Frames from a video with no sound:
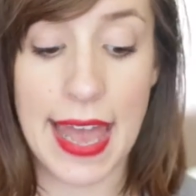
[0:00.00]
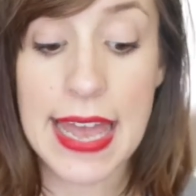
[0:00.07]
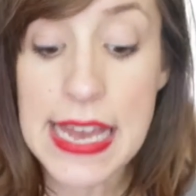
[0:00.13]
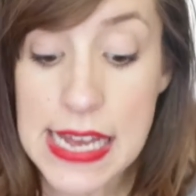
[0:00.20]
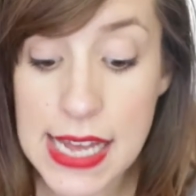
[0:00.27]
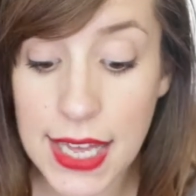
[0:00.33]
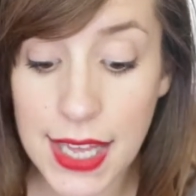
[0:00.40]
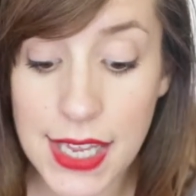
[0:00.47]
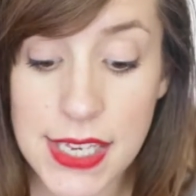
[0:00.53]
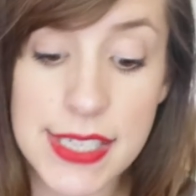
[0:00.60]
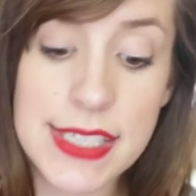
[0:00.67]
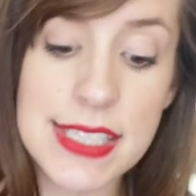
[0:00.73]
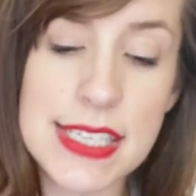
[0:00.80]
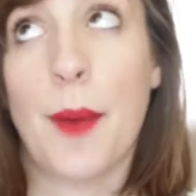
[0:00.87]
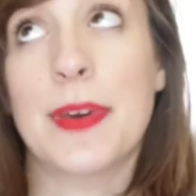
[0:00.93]

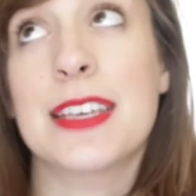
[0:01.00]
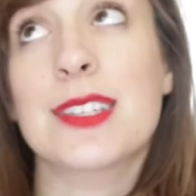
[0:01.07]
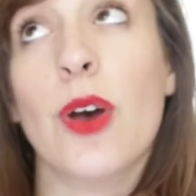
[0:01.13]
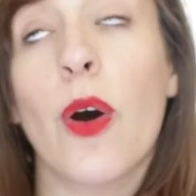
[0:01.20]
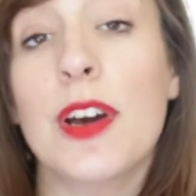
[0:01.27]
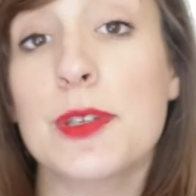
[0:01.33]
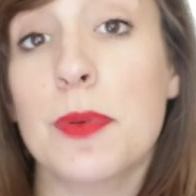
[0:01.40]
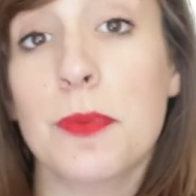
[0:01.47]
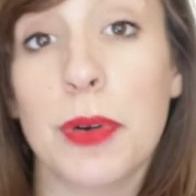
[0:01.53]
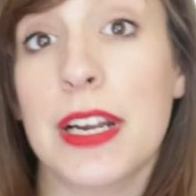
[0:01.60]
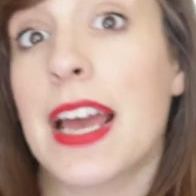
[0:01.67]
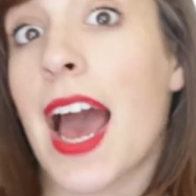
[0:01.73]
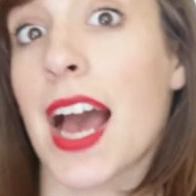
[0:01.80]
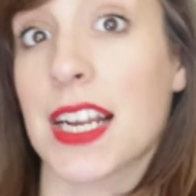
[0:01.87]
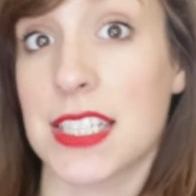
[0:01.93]
And he's always been
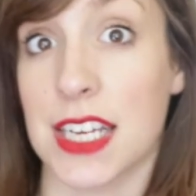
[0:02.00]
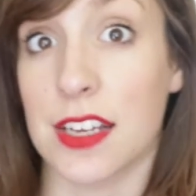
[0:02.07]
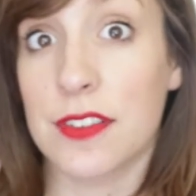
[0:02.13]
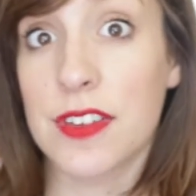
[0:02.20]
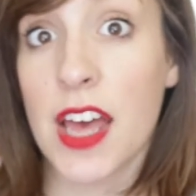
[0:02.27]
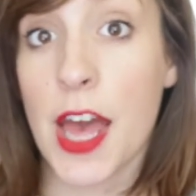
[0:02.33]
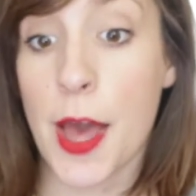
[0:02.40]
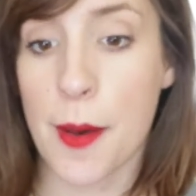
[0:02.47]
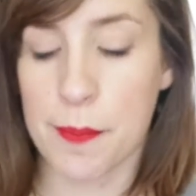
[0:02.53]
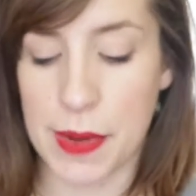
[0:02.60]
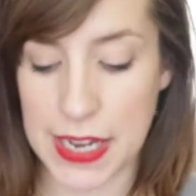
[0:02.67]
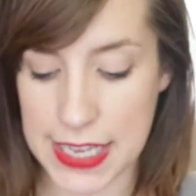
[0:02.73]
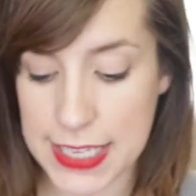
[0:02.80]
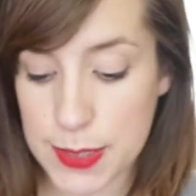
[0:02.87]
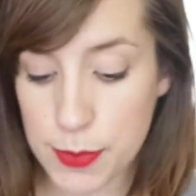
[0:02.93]
pretty active,
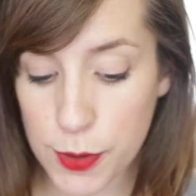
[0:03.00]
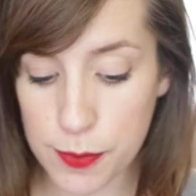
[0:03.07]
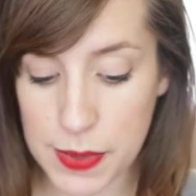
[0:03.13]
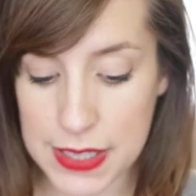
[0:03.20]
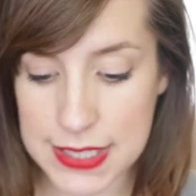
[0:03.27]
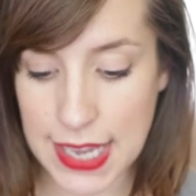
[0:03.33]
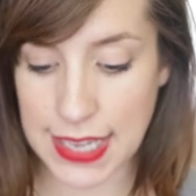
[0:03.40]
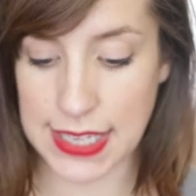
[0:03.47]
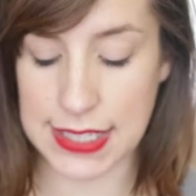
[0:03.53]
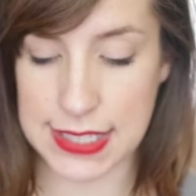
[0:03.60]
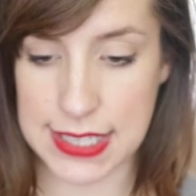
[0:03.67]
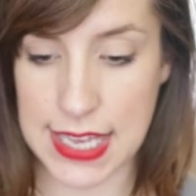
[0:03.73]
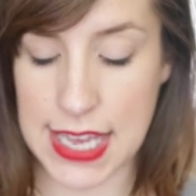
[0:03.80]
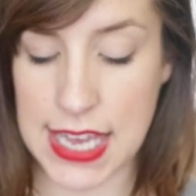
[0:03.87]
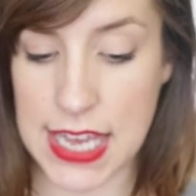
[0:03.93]
but his movements I can
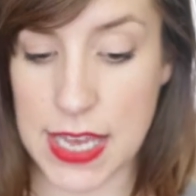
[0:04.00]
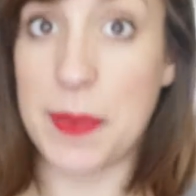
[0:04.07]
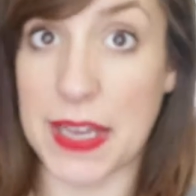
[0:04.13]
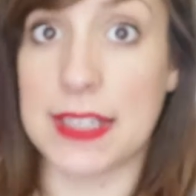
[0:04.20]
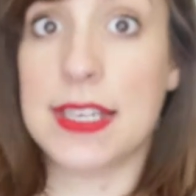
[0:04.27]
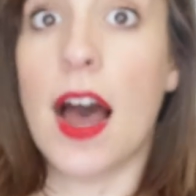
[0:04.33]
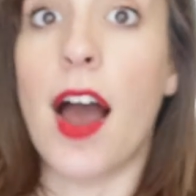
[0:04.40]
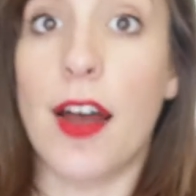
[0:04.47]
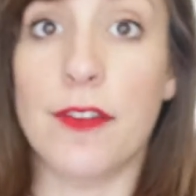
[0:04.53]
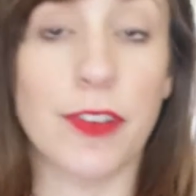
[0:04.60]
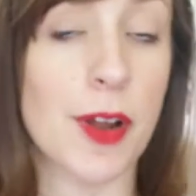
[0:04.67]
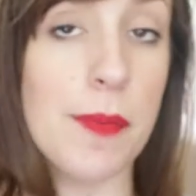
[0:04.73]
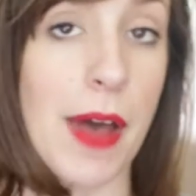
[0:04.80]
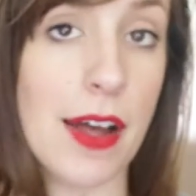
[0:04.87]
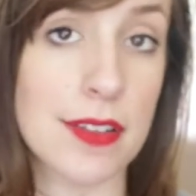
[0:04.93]
see big time
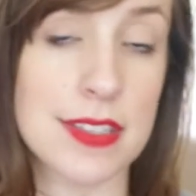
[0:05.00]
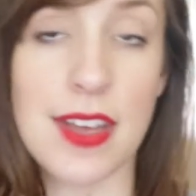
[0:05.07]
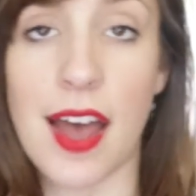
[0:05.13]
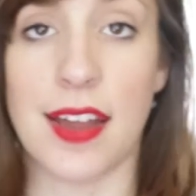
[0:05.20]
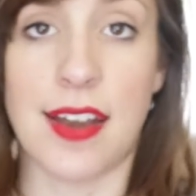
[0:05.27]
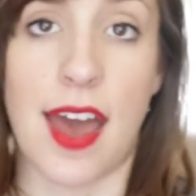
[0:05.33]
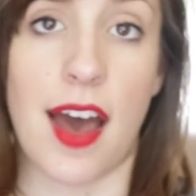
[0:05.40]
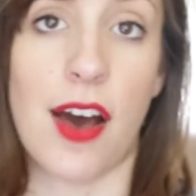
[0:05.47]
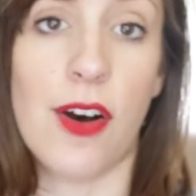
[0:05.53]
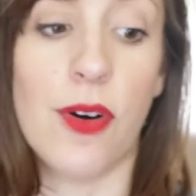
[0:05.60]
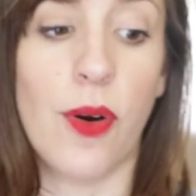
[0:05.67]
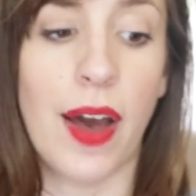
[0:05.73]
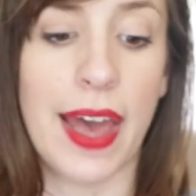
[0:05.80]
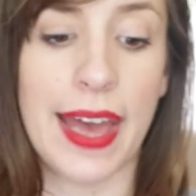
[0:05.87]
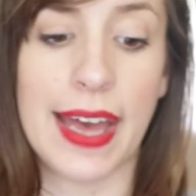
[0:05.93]
from outside
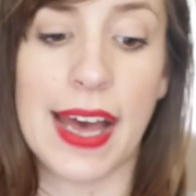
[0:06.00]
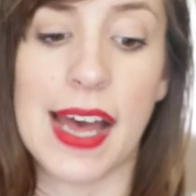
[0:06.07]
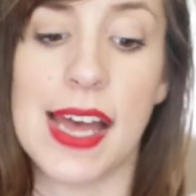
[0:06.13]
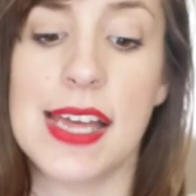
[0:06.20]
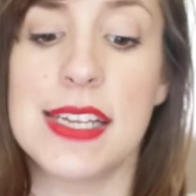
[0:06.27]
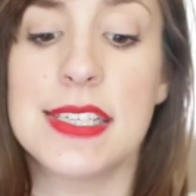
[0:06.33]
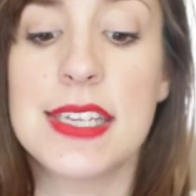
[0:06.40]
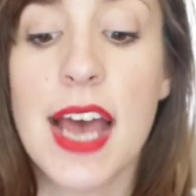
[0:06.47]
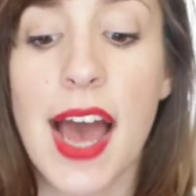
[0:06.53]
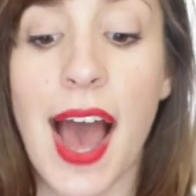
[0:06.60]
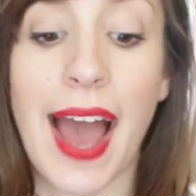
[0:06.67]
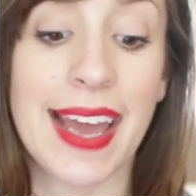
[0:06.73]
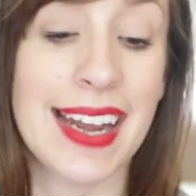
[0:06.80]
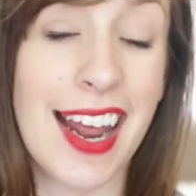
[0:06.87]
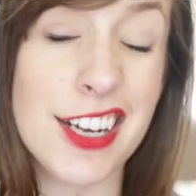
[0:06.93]
now. And
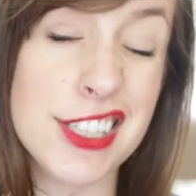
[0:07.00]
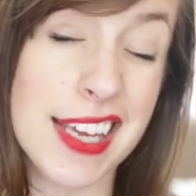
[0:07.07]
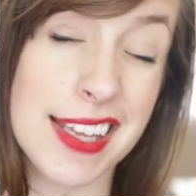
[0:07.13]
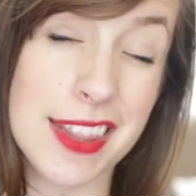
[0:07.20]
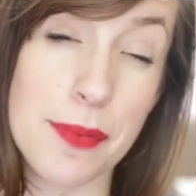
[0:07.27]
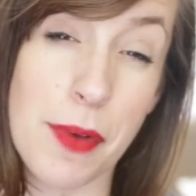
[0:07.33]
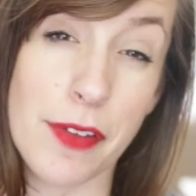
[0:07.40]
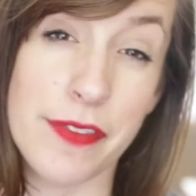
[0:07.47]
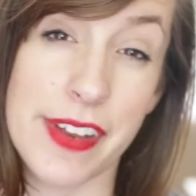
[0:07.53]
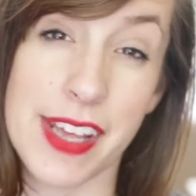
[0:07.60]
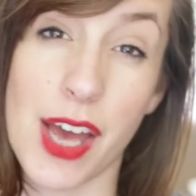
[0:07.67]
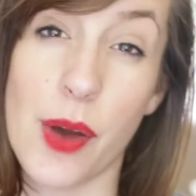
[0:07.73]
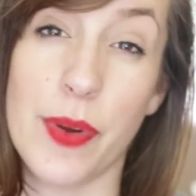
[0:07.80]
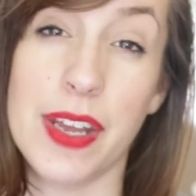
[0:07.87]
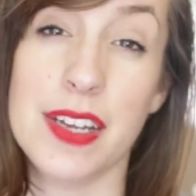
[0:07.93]
I can actually get them on
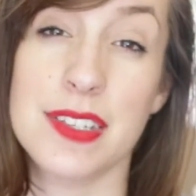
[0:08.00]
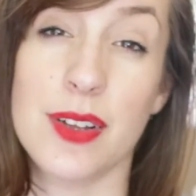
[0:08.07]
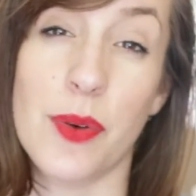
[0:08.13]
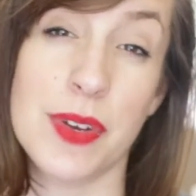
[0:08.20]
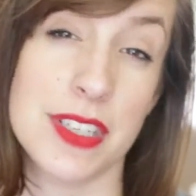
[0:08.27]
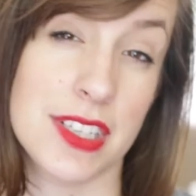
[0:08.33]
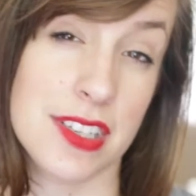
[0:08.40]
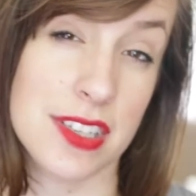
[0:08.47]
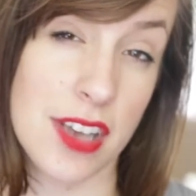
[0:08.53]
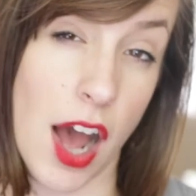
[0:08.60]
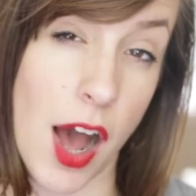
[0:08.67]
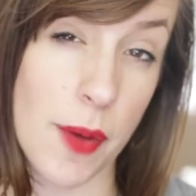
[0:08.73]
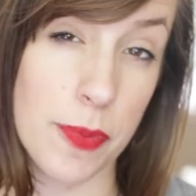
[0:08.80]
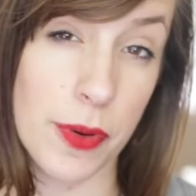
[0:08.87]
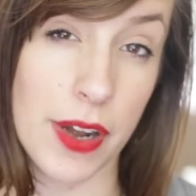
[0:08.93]
video. He doesn't always just
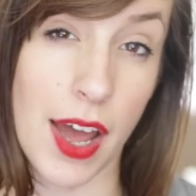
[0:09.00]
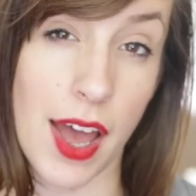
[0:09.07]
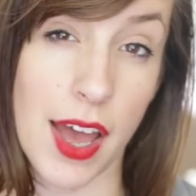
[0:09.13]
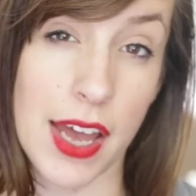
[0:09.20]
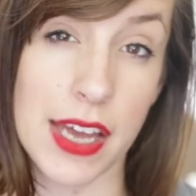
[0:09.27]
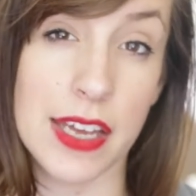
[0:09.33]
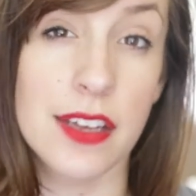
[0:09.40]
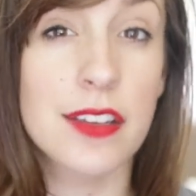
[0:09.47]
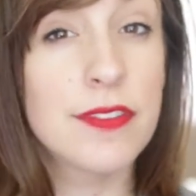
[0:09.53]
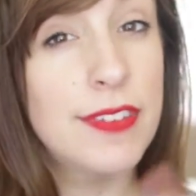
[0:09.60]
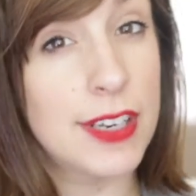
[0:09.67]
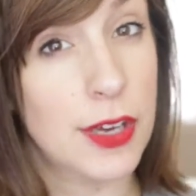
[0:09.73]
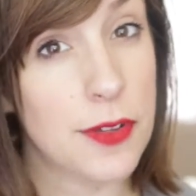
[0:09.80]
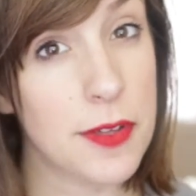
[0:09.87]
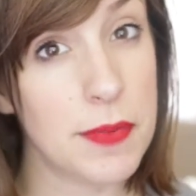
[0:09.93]
stop when I
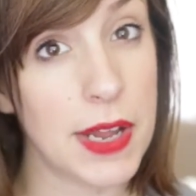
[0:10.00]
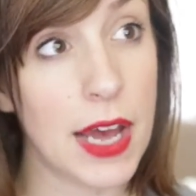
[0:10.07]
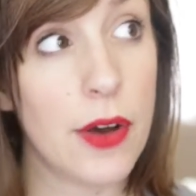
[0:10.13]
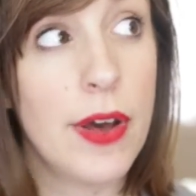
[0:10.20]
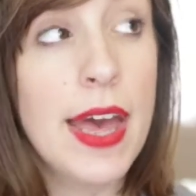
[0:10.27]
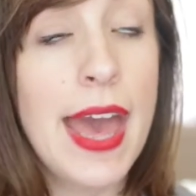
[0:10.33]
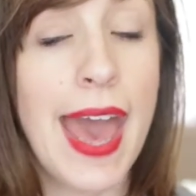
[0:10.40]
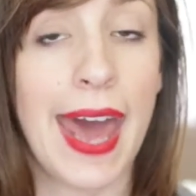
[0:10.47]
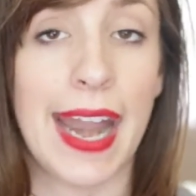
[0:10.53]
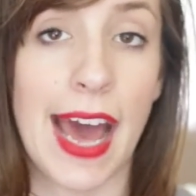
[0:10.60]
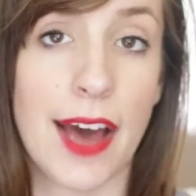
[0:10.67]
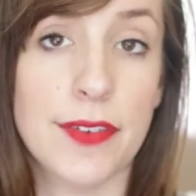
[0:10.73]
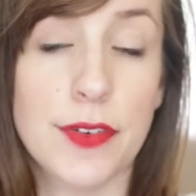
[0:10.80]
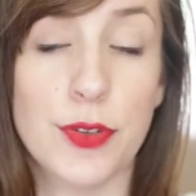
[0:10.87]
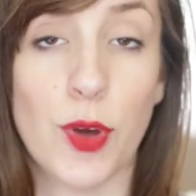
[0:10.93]
video them now. And I
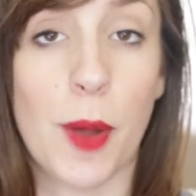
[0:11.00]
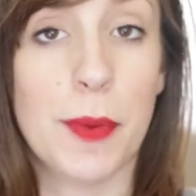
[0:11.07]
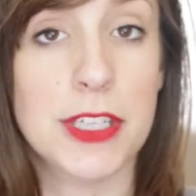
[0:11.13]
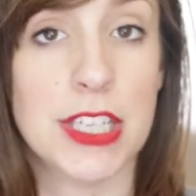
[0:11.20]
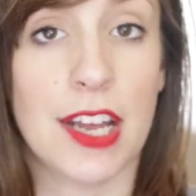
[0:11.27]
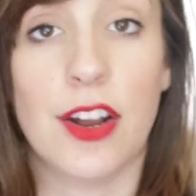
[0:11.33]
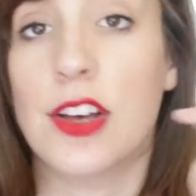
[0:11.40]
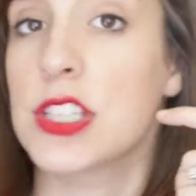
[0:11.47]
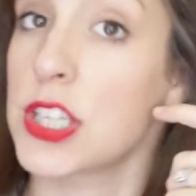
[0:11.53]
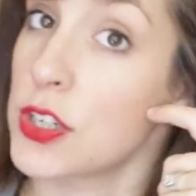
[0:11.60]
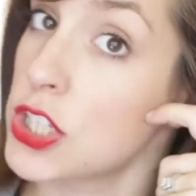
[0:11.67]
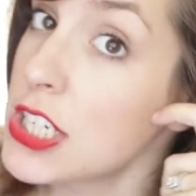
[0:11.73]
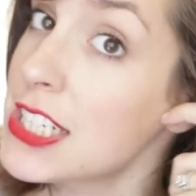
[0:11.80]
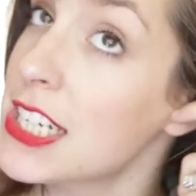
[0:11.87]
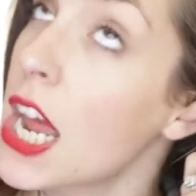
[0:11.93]
have a few on my channel, so you
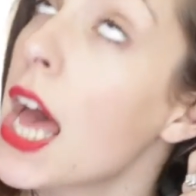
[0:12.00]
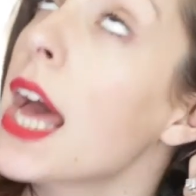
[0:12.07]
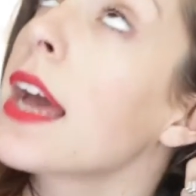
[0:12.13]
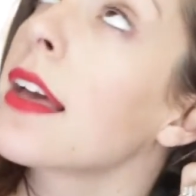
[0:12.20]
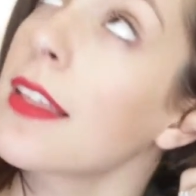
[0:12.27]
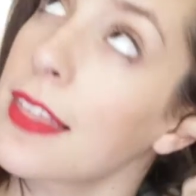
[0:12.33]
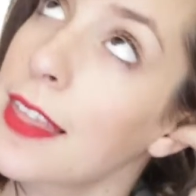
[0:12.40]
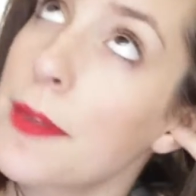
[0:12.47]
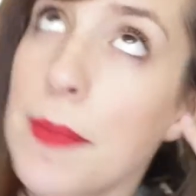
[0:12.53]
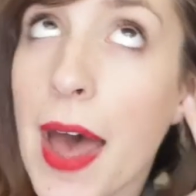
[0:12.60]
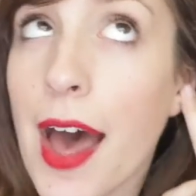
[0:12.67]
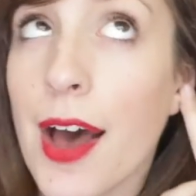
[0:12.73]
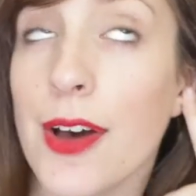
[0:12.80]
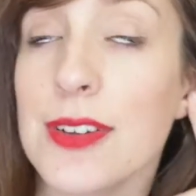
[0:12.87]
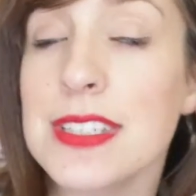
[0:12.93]
should check them
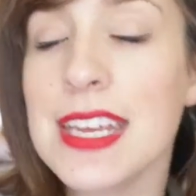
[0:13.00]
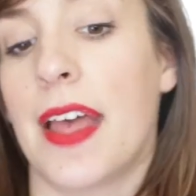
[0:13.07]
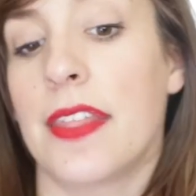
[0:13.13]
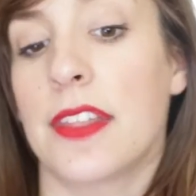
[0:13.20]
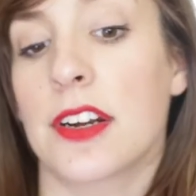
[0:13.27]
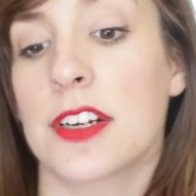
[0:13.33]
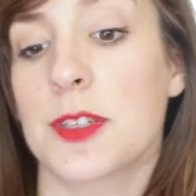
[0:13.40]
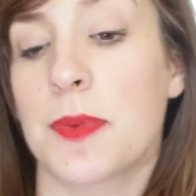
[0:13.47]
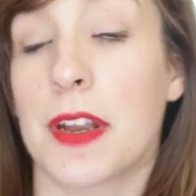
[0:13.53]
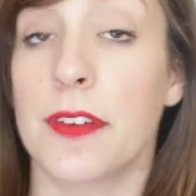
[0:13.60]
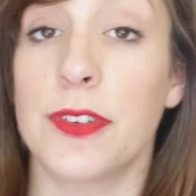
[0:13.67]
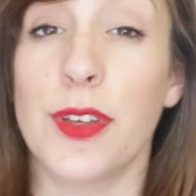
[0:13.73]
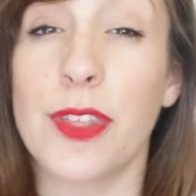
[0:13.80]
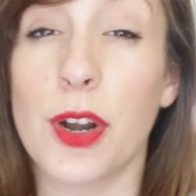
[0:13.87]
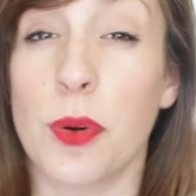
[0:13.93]
out. And there's been
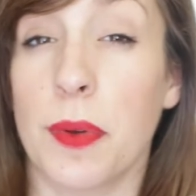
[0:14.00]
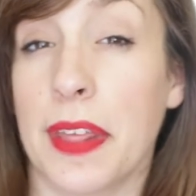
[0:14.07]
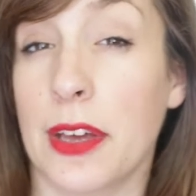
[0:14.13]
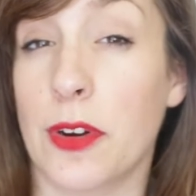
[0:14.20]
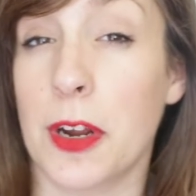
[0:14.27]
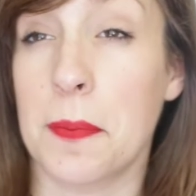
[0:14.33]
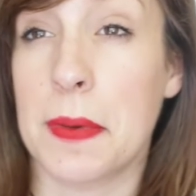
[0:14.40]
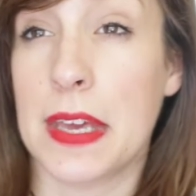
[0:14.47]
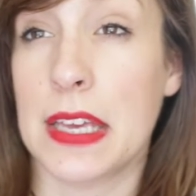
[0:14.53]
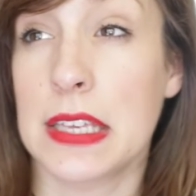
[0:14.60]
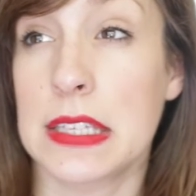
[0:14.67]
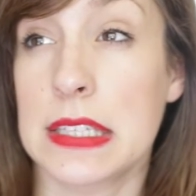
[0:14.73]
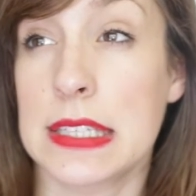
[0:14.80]
a few that are really creepy.